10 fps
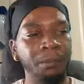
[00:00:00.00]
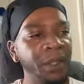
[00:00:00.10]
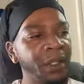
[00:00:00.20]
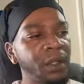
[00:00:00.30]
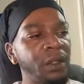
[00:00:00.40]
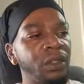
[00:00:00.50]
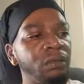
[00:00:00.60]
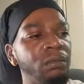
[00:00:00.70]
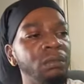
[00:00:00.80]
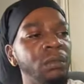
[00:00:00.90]
But
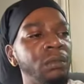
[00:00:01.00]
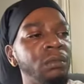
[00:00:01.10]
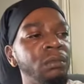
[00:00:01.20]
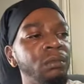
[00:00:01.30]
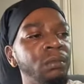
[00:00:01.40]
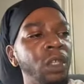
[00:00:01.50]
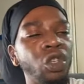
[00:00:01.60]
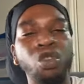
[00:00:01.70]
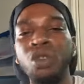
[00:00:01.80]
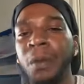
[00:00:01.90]
a
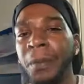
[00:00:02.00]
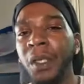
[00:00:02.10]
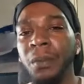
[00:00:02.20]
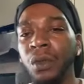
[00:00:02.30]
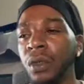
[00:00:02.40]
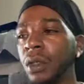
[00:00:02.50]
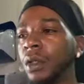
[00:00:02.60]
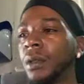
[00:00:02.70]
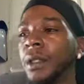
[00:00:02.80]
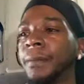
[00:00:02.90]
group of people or
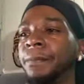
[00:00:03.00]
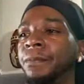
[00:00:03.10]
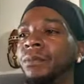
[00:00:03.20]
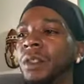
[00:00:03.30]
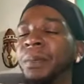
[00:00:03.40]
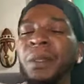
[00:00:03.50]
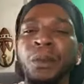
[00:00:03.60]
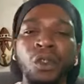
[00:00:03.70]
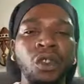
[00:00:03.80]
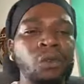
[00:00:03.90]
the
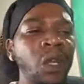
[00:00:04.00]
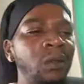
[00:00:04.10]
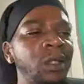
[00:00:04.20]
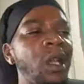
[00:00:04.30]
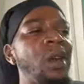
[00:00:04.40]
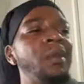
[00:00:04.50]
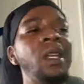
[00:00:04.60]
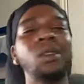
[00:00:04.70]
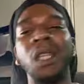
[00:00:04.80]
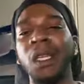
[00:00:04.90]
people you're around say, oh man,
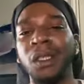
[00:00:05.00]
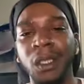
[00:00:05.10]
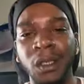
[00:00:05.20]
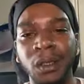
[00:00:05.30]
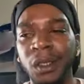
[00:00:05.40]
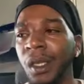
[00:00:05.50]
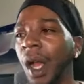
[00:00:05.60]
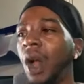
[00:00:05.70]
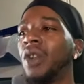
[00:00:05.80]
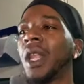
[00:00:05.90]
I don't like that.
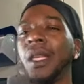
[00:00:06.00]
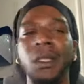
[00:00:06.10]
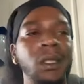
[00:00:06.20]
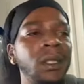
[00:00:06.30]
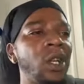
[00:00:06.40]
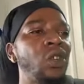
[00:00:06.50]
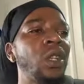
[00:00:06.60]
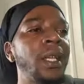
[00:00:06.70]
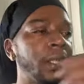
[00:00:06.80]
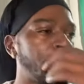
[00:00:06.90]
I don't like this. I don't
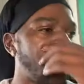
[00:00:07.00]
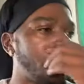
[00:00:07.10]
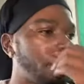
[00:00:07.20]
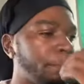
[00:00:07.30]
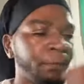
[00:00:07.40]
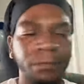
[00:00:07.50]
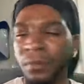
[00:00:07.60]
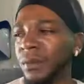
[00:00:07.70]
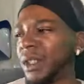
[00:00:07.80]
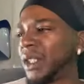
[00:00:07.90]
like that.
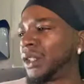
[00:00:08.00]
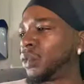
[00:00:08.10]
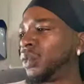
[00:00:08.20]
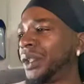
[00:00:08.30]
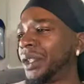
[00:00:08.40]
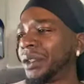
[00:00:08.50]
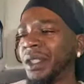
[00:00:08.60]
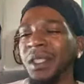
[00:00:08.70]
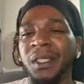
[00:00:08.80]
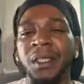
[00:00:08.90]
This is weird.
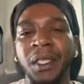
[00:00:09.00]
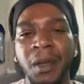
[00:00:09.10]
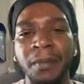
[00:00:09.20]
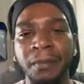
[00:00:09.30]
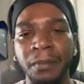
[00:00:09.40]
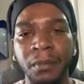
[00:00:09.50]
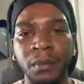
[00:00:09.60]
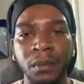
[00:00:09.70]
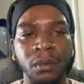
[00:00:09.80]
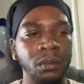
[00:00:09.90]
This is dumb.
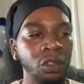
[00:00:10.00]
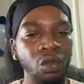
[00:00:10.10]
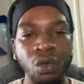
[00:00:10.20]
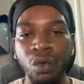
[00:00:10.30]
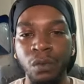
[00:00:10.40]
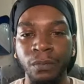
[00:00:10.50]
To who?